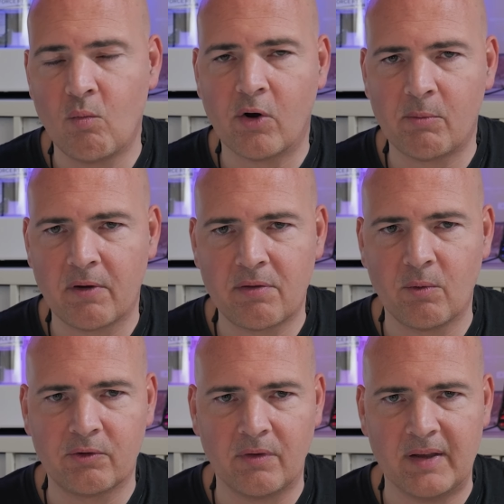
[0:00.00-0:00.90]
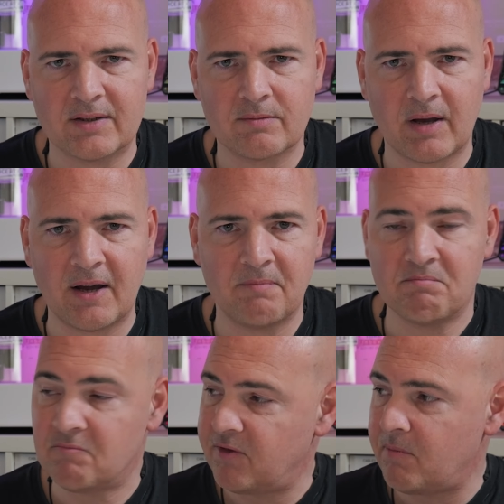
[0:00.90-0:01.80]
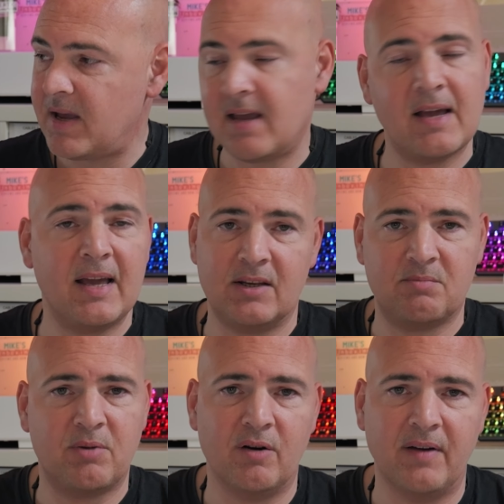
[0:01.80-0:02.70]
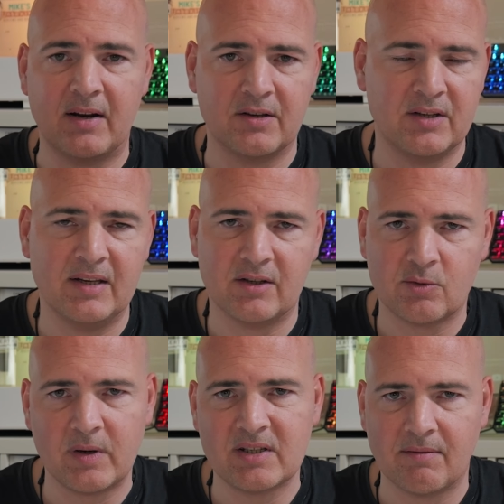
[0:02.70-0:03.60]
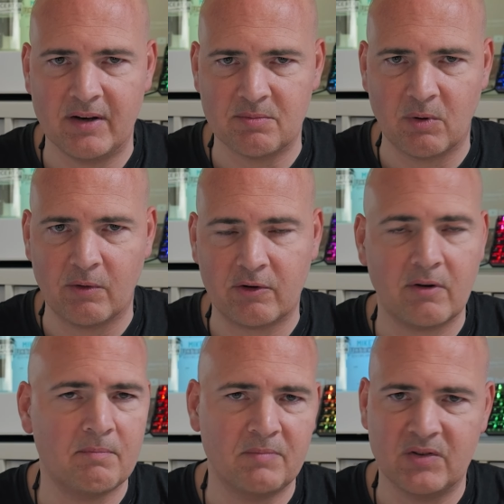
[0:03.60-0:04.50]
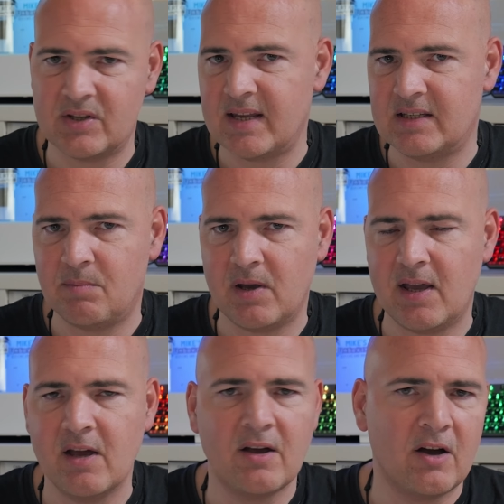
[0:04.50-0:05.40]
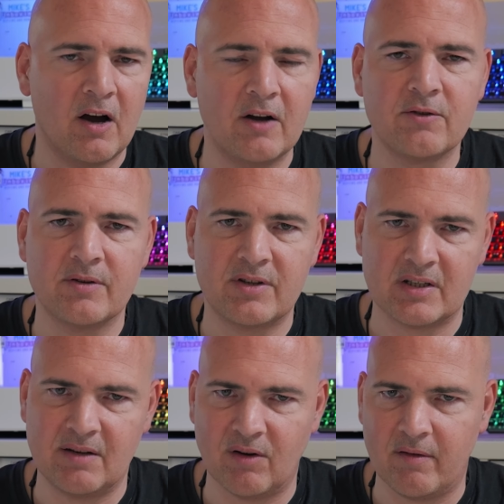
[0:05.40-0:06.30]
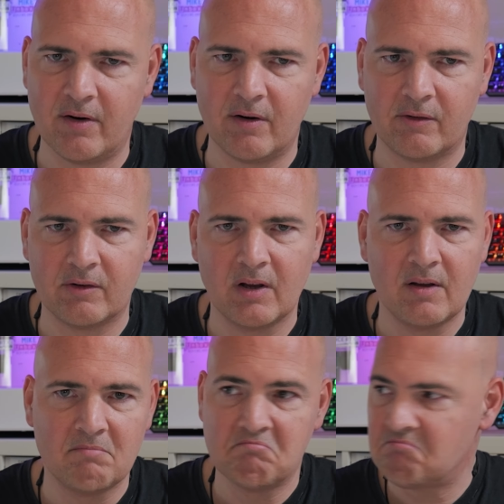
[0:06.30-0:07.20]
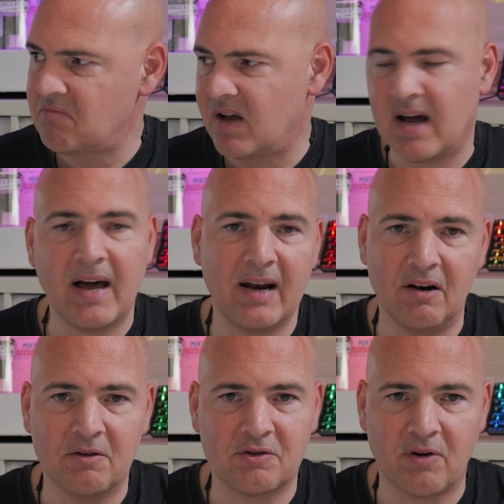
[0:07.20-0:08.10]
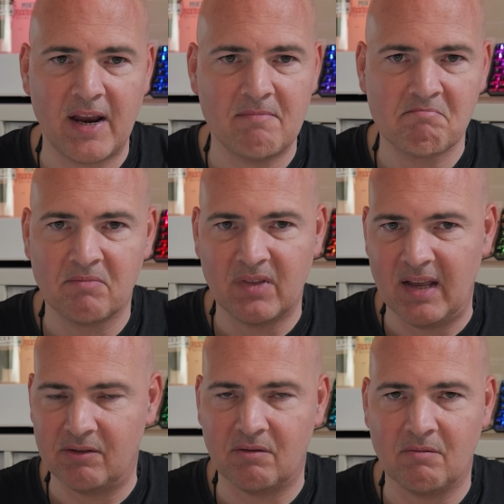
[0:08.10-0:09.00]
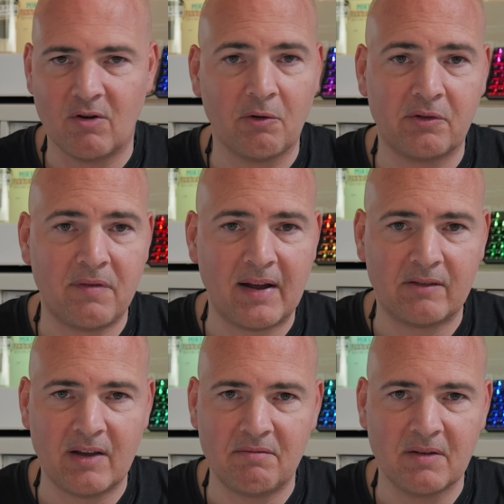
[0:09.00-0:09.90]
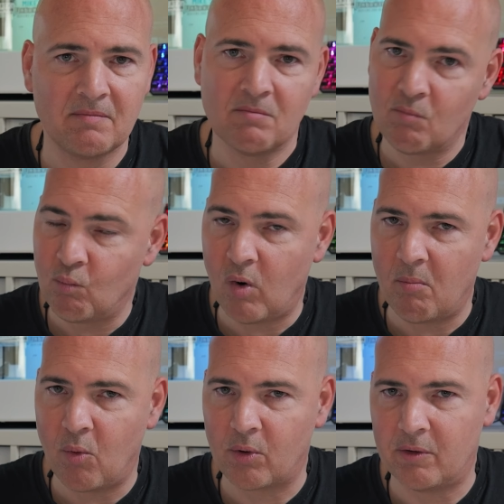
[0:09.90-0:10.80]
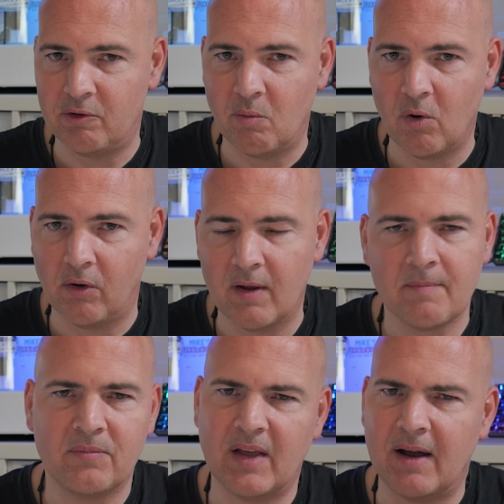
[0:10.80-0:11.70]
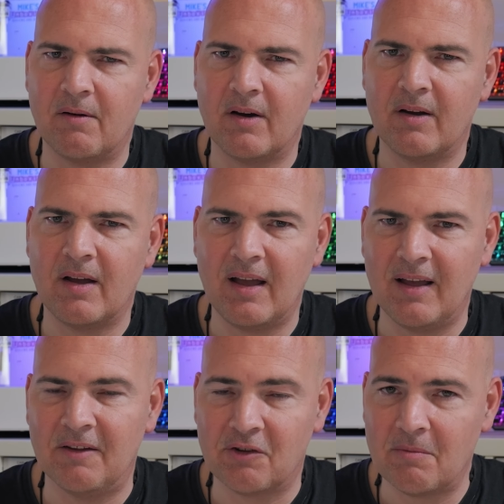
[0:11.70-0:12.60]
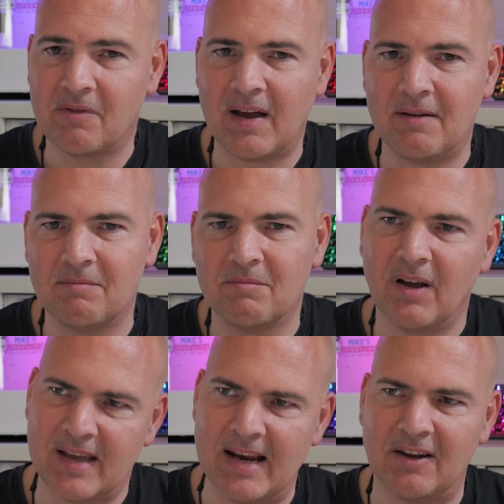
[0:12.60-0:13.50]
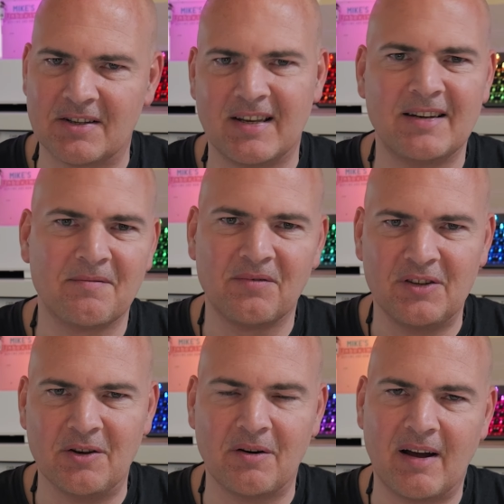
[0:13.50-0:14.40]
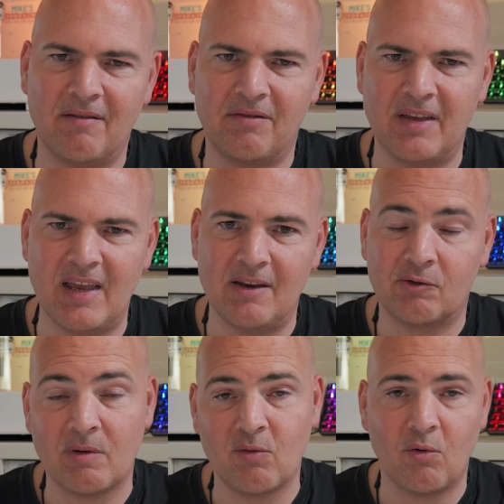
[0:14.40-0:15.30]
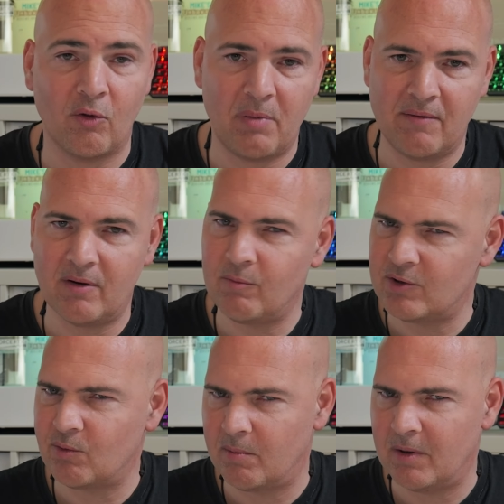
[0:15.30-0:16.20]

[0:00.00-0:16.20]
what are my thoughts on this? Uh, for me, it's perfect because it's a twenty-seven inch monitor, ten eighty p, one hundred sixty-five hertz, and it looks great. It's cost effective. What more could you want? Now, in terms of that, again, like I said, you don't have the swivel or the pivot, which would